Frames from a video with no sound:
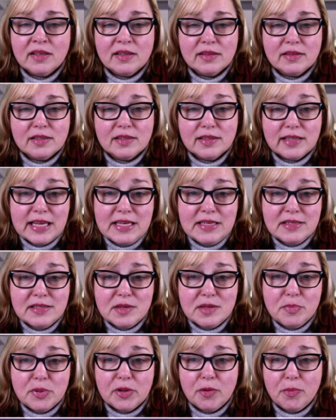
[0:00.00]
The lazy
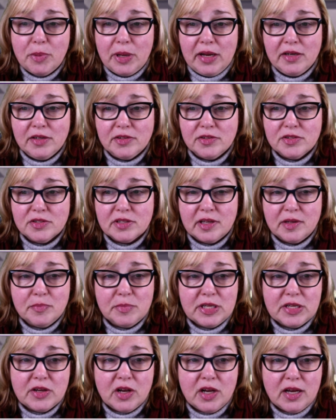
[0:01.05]
bill payers can
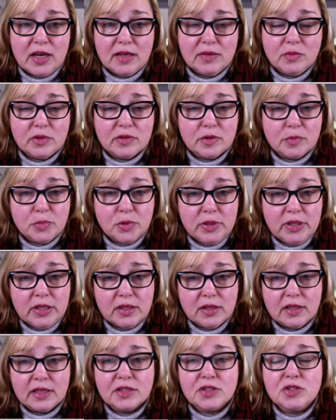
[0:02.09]
be caught with a
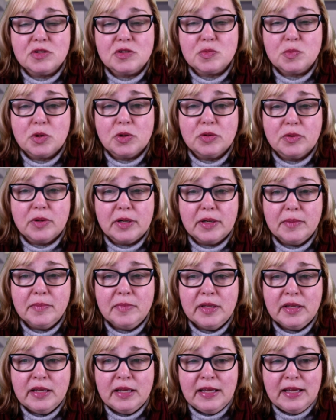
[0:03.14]
pre-collections program,
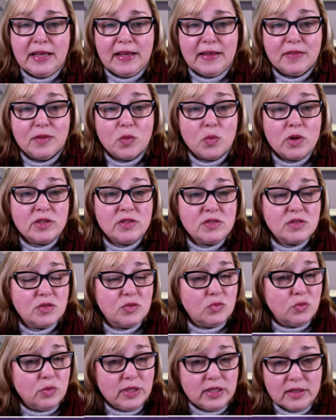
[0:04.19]
and the ones who
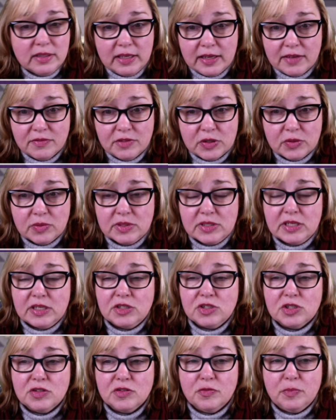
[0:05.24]
really have no
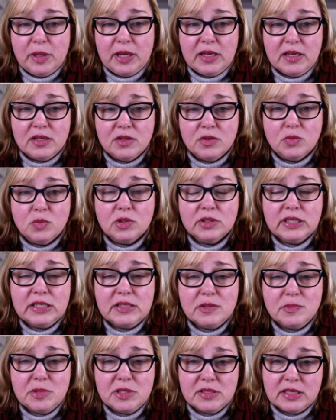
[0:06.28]
intention of paying you will need
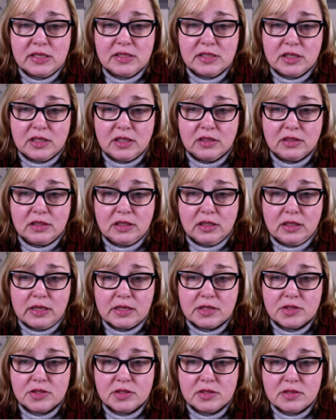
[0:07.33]
to be sent to hard
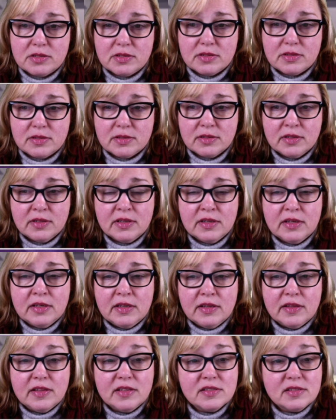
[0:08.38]
collections.
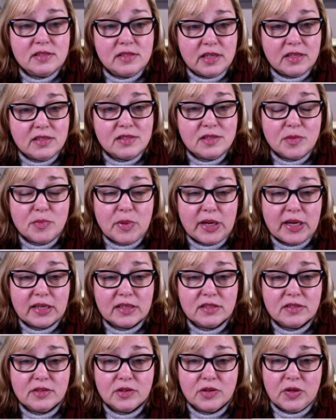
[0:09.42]
This does
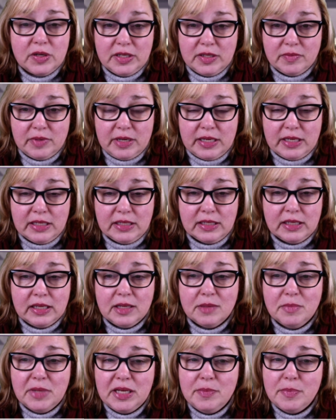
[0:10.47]
impact their credit rating,
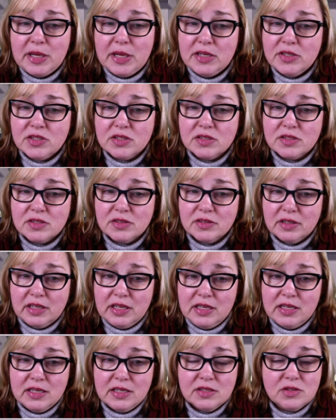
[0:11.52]
and many patients are
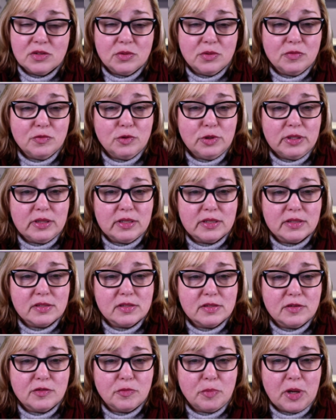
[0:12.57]
keen to avoid
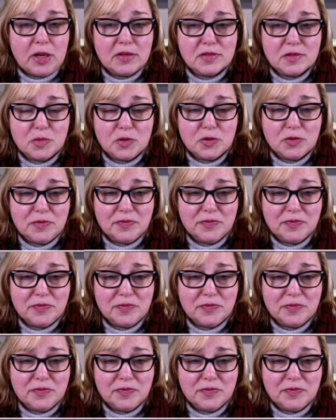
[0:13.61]
this if possible.